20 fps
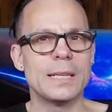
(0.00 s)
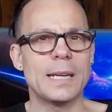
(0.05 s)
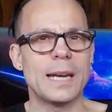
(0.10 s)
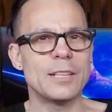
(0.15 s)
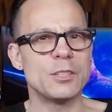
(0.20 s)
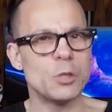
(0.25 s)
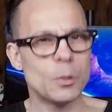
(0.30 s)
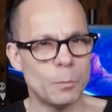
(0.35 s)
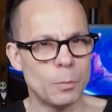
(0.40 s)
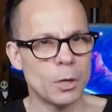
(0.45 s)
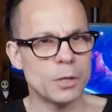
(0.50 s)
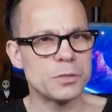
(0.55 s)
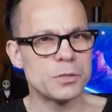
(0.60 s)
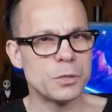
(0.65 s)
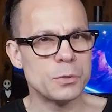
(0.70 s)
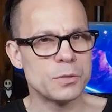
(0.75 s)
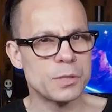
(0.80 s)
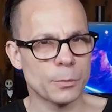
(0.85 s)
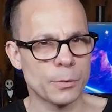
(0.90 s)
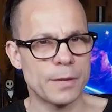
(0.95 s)
and
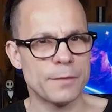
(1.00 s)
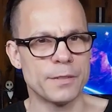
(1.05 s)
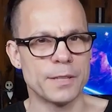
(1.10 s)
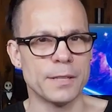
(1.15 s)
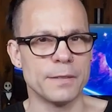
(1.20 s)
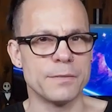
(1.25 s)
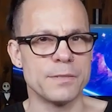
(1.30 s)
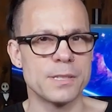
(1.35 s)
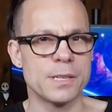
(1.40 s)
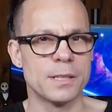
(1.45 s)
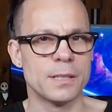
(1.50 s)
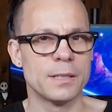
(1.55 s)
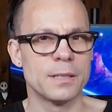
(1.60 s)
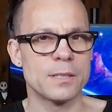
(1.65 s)
Ubuntu derivatives,